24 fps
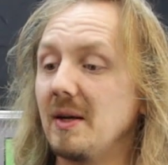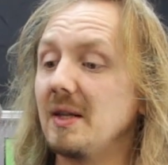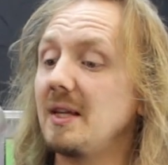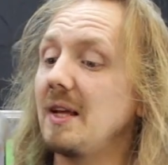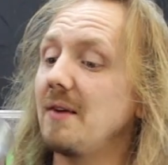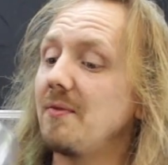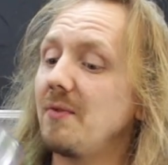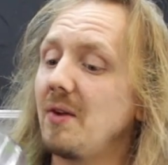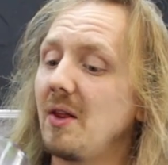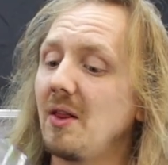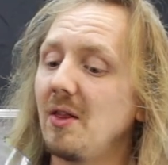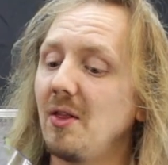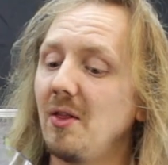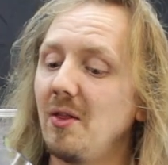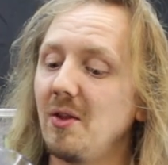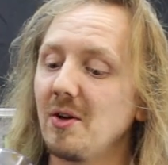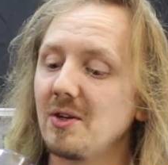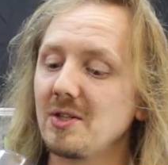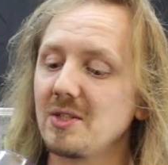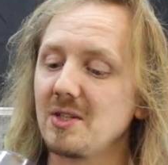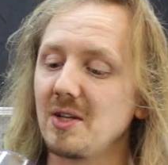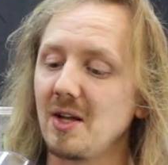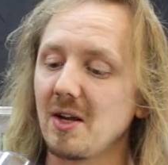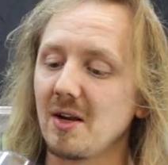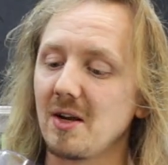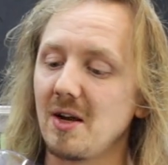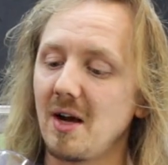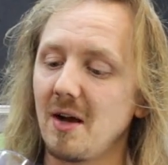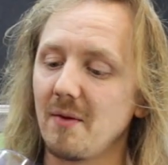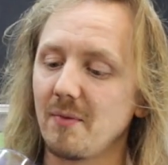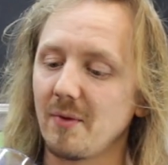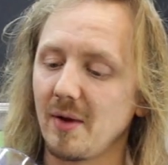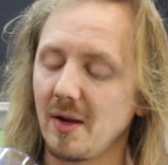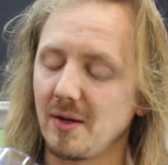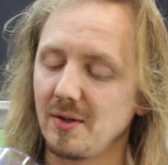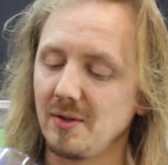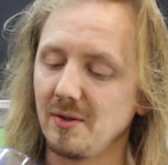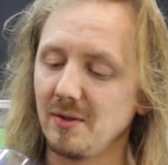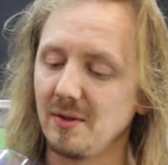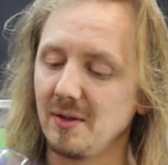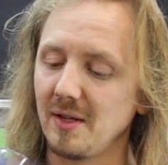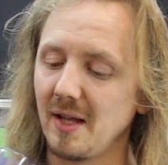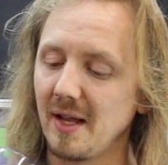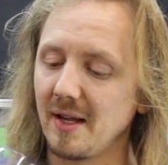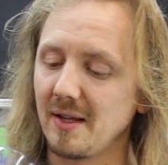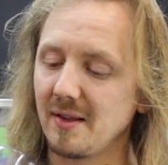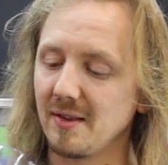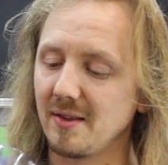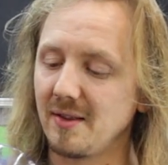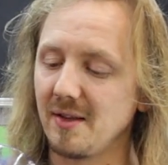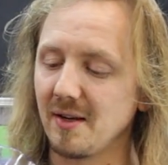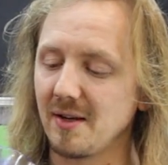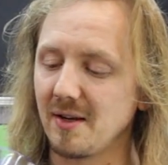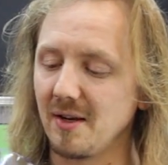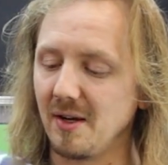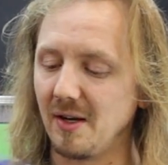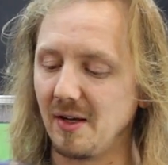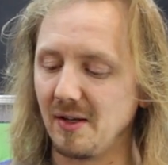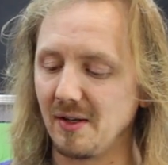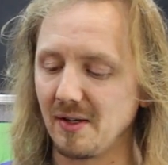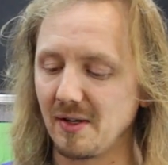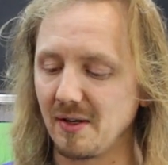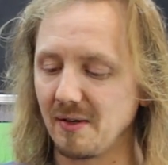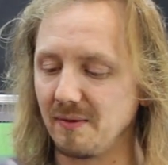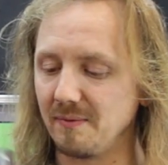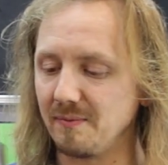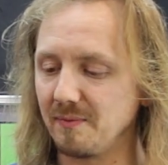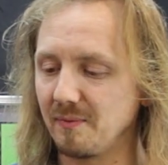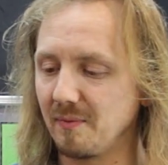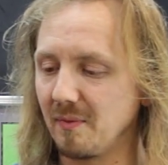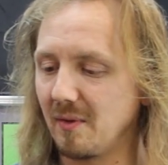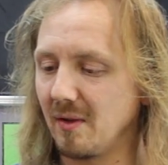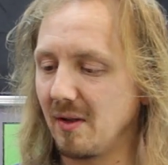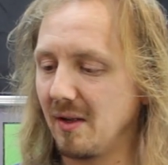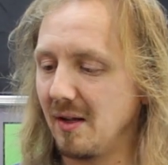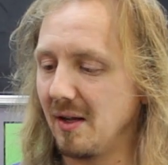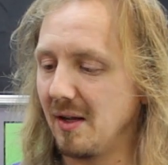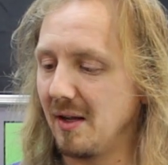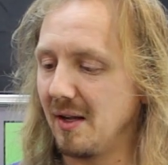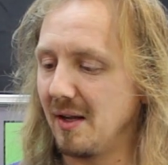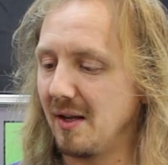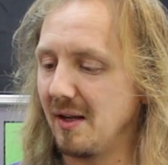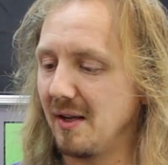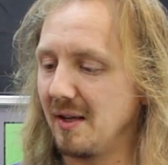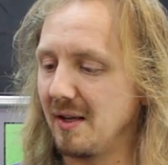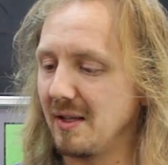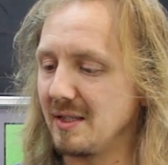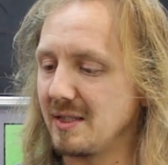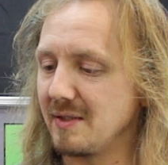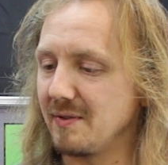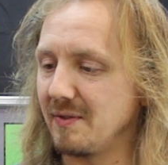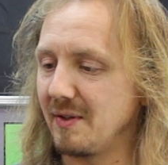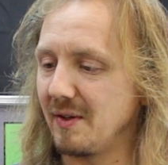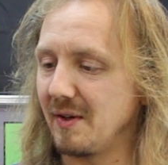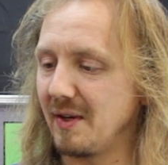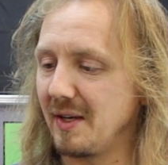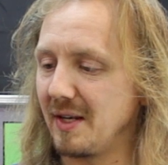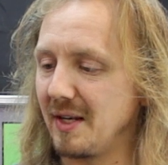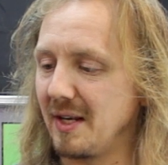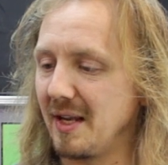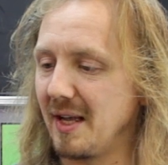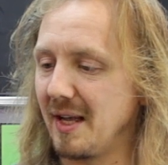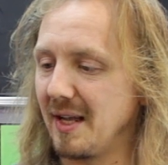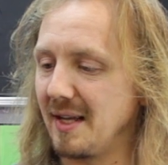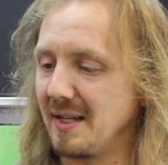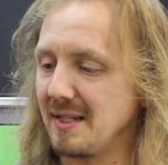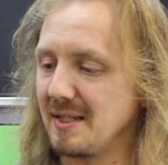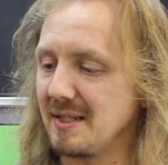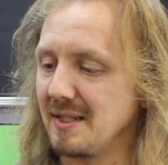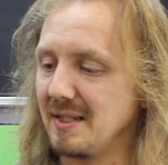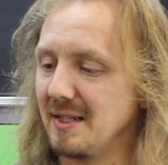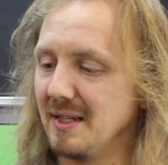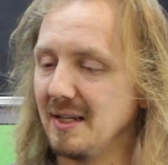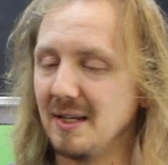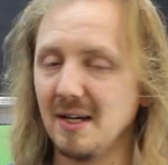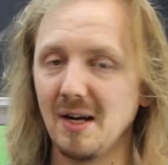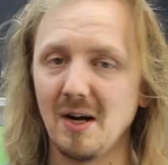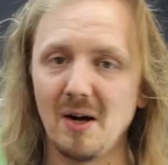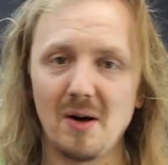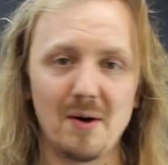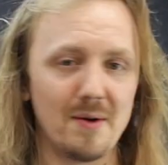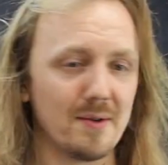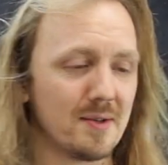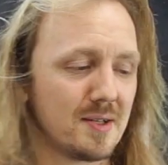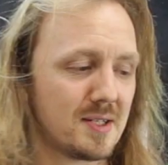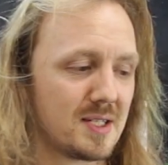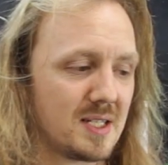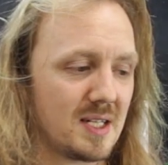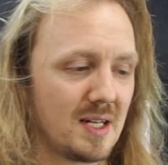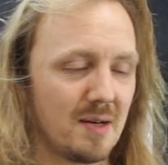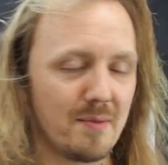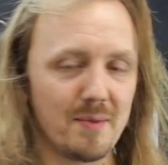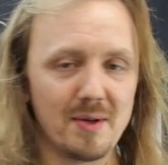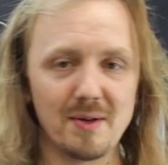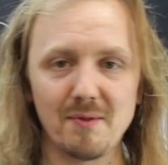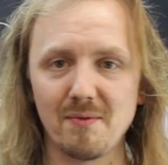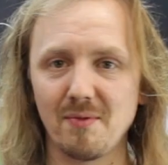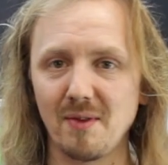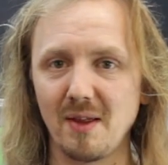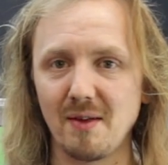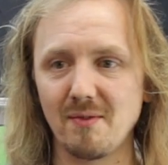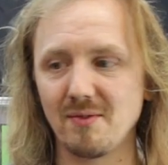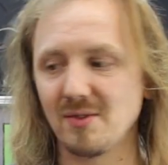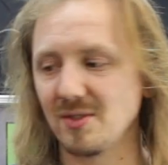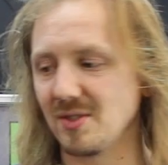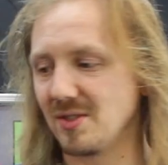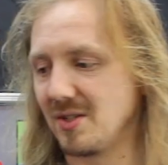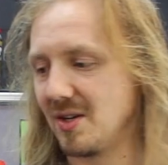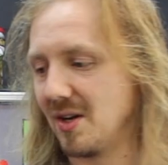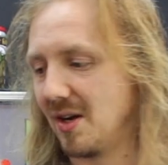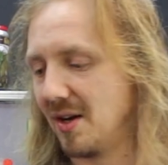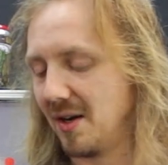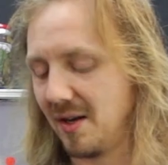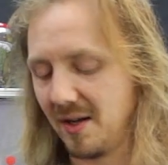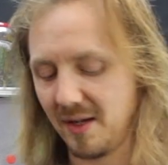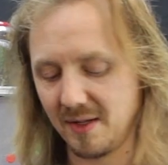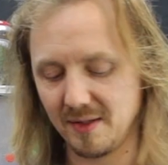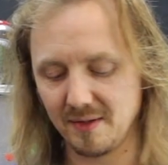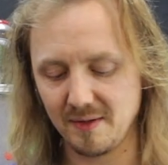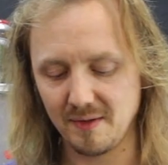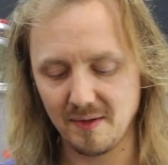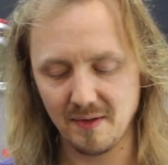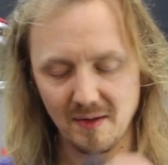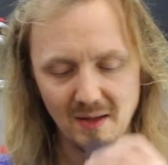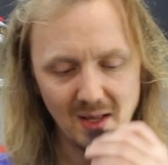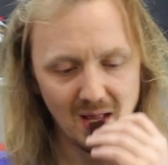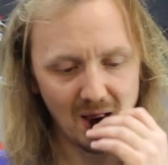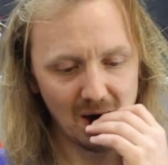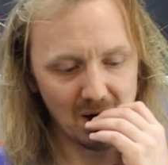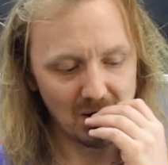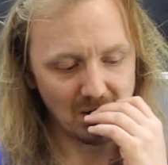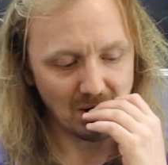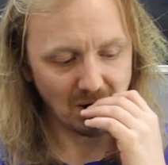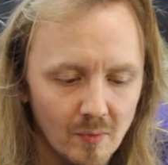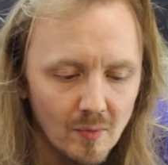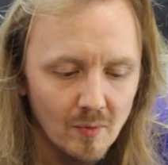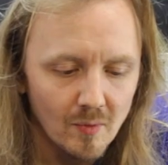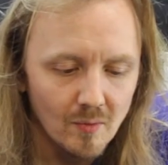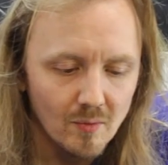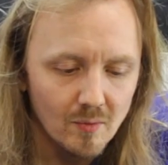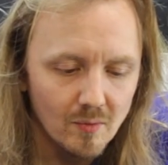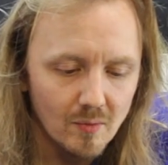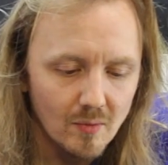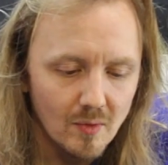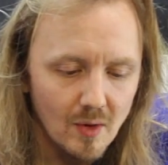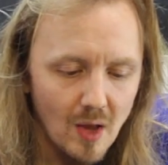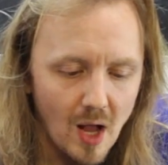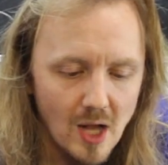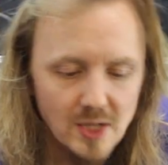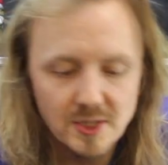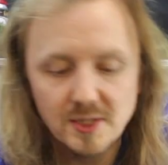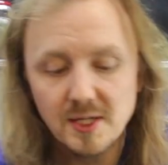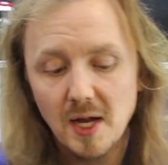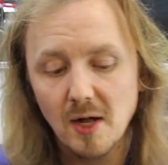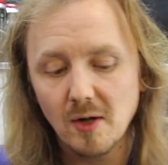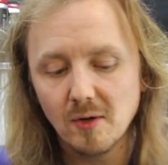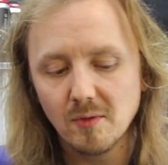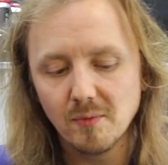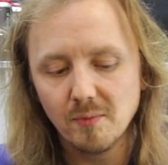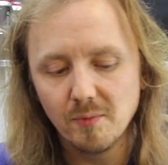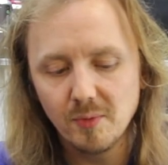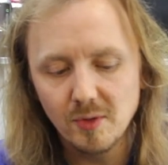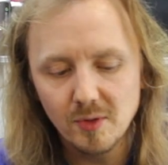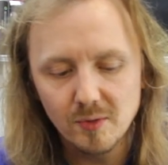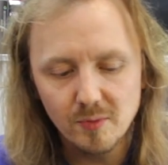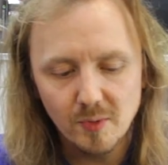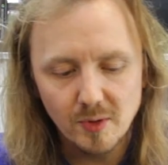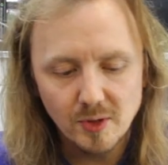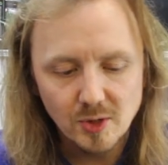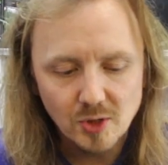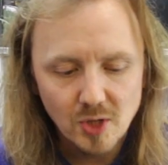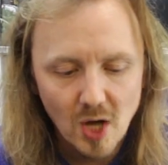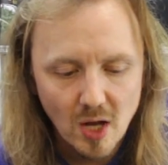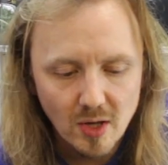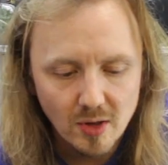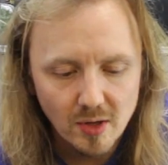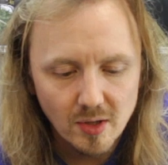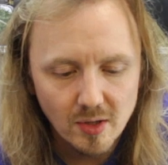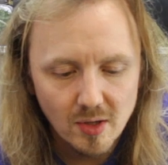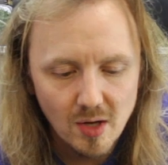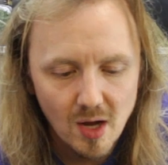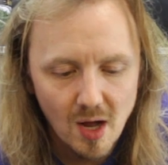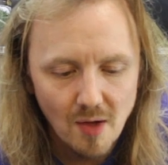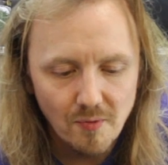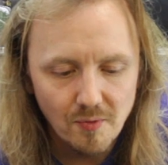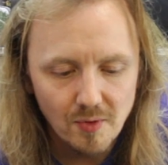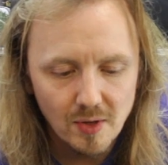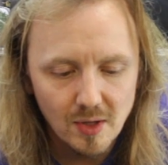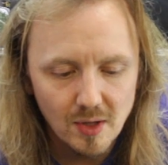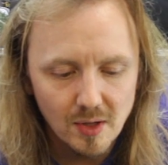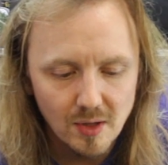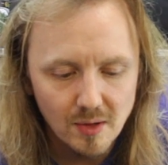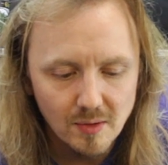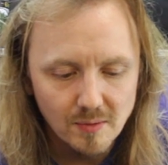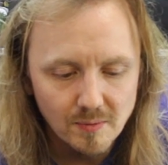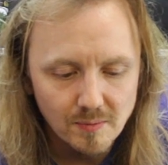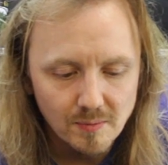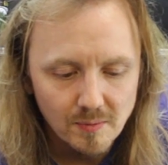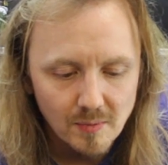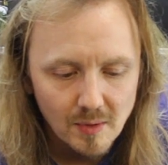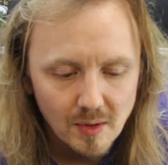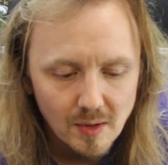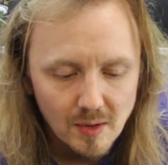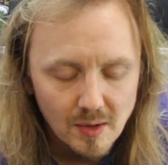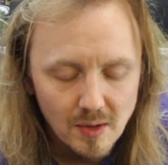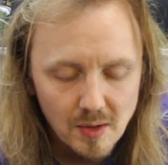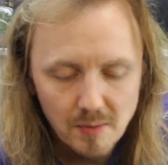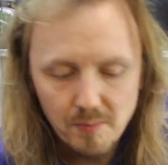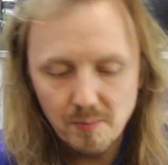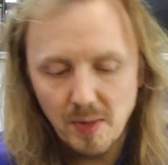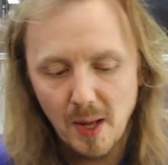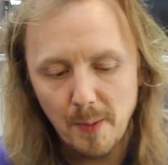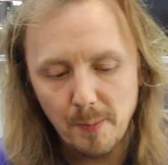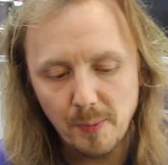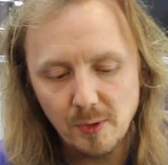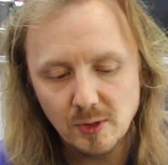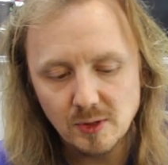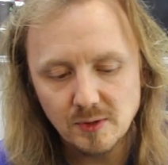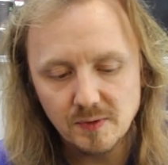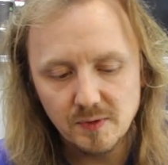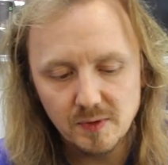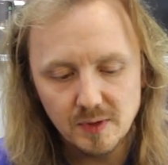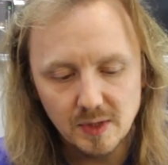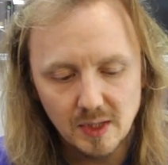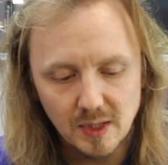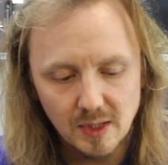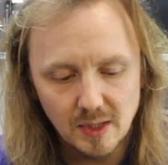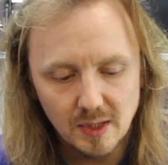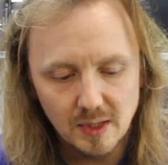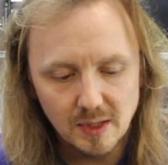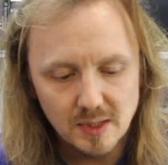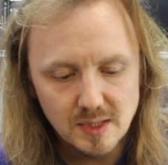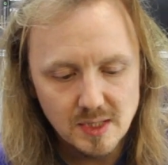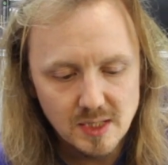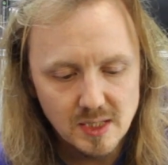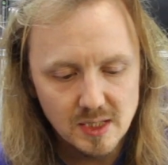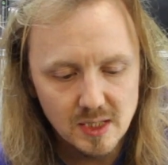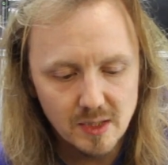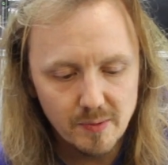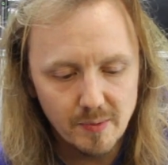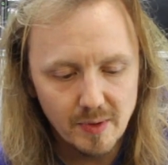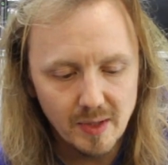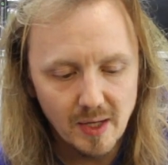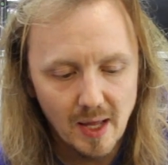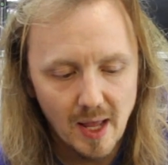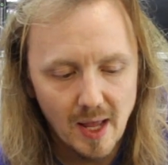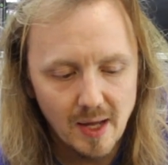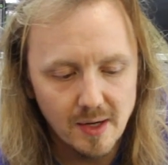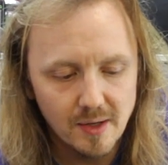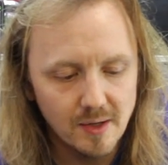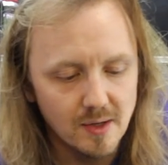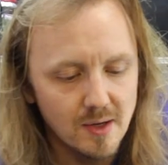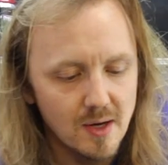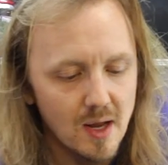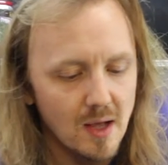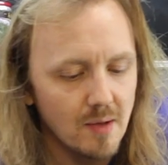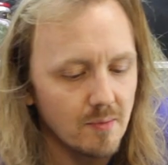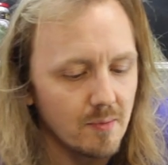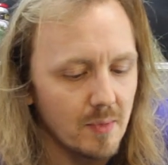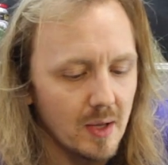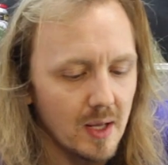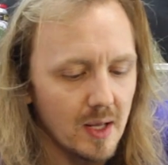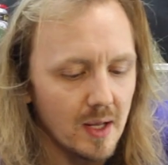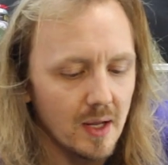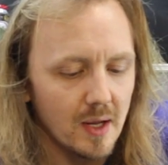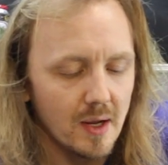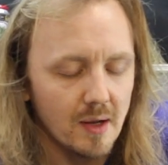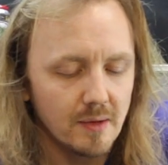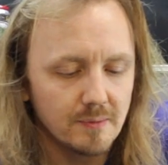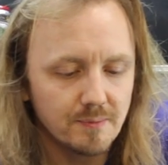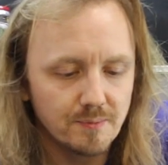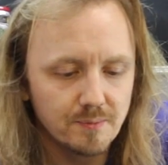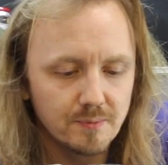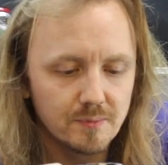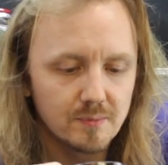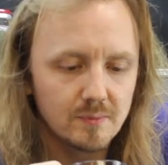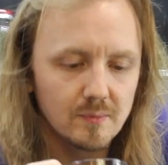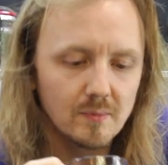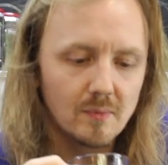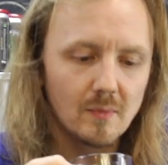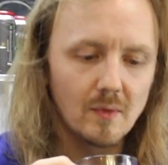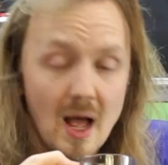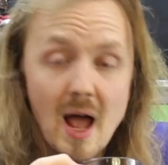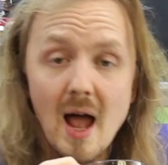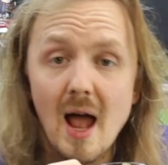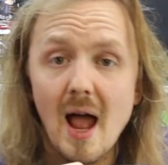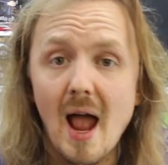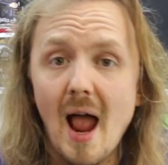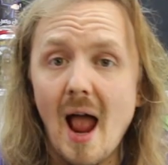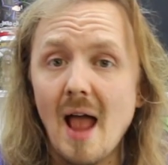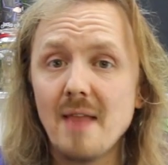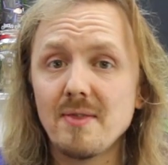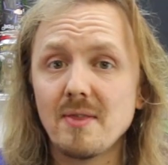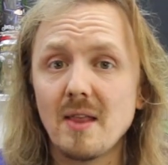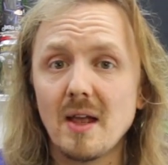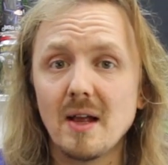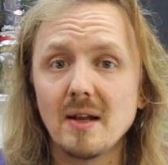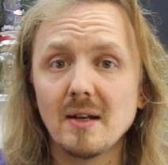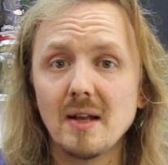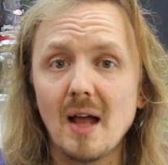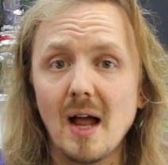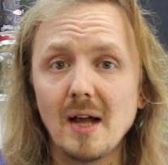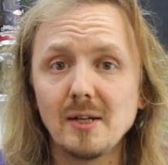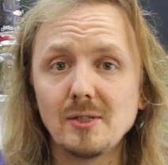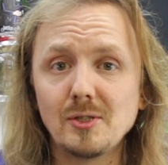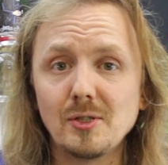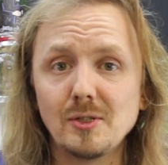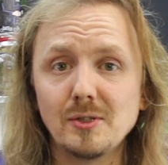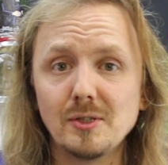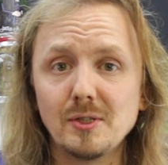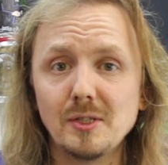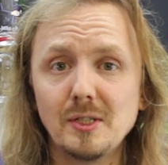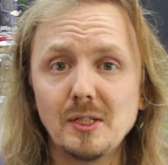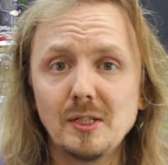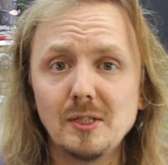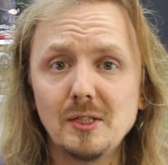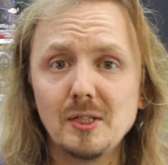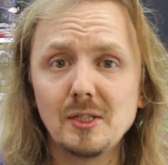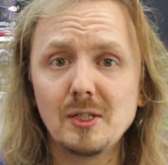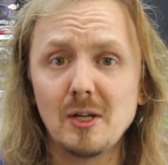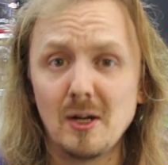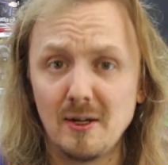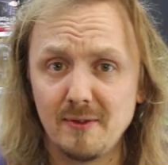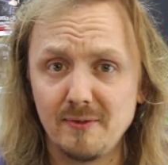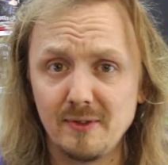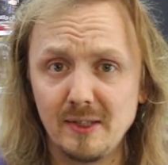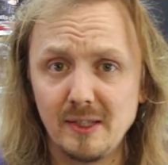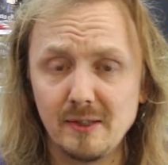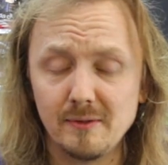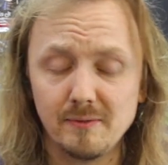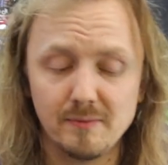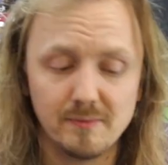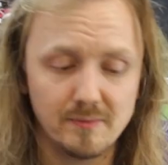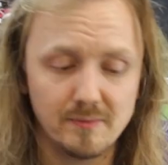But it definitely looks like coffee. I do like the color. Uh, it's very nice. All the cinnamon flavor's gone. A stout brewed with chocolate, coffee, peppers, vanilla, cinnamon, and nutmeg. And then I turned it into coffee.